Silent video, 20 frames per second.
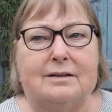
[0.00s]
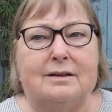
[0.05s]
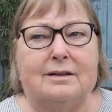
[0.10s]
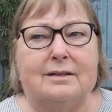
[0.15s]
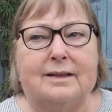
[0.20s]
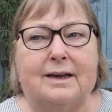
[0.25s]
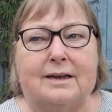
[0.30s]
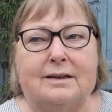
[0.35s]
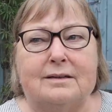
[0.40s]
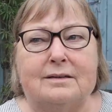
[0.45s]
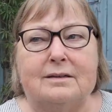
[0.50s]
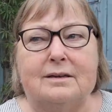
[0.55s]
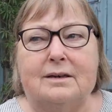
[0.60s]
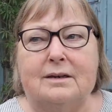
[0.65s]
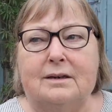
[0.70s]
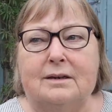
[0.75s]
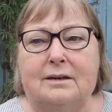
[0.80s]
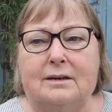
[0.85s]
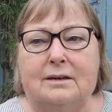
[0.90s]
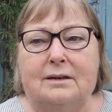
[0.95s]
that that's
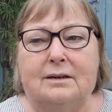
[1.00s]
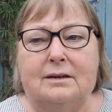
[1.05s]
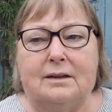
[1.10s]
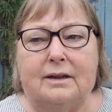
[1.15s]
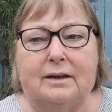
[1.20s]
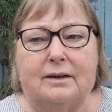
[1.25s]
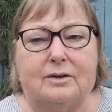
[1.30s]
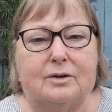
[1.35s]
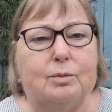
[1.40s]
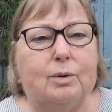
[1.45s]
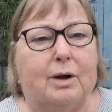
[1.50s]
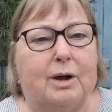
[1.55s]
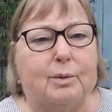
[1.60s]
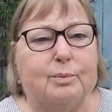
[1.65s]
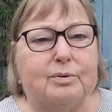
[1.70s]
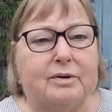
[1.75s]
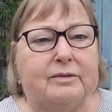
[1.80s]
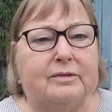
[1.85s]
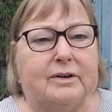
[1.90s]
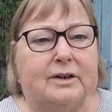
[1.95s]
quite a
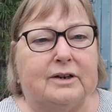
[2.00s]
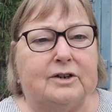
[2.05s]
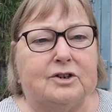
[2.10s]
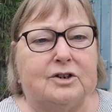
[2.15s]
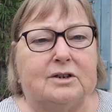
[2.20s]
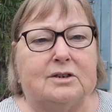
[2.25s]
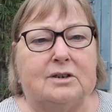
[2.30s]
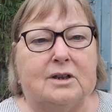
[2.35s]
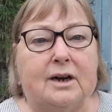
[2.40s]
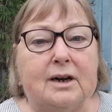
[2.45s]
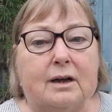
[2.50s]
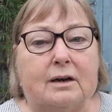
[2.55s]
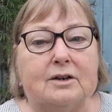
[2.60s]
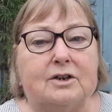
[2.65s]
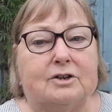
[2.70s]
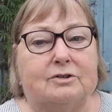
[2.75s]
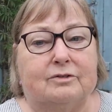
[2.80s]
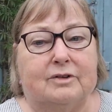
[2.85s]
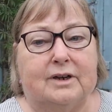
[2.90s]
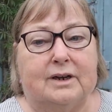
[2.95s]
privilege, that's a
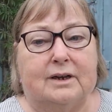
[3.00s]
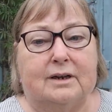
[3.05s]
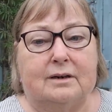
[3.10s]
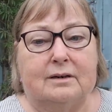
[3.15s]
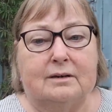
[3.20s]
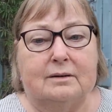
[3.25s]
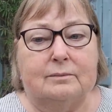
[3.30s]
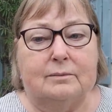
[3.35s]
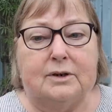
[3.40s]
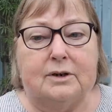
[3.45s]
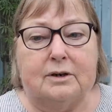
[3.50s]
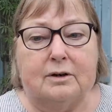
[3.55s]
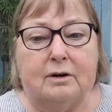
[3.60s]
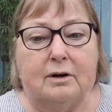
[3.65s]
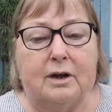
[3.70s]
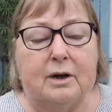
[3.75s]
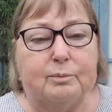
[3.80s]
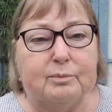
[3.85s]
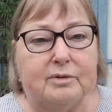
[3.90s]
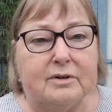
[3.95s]
luxury, and I'm, you know,
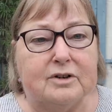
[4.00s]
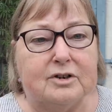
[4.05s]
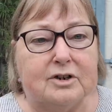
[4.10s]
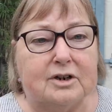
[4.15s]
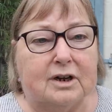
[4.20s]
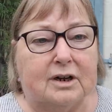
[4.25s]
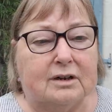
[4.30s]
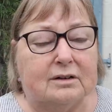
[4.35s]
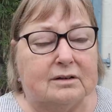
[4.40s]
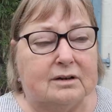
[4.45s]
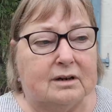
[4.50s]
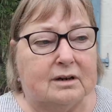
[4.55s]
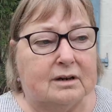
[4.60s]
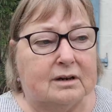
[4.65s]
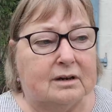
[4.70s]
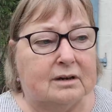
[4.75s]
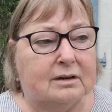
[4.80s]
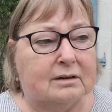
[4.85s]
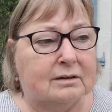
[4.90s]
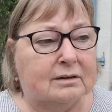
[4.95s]
I appreciate
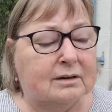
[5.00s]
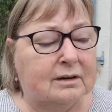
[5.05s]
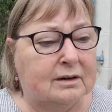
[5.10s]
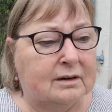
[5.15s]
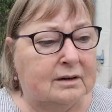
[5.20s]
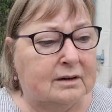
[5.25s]
it. And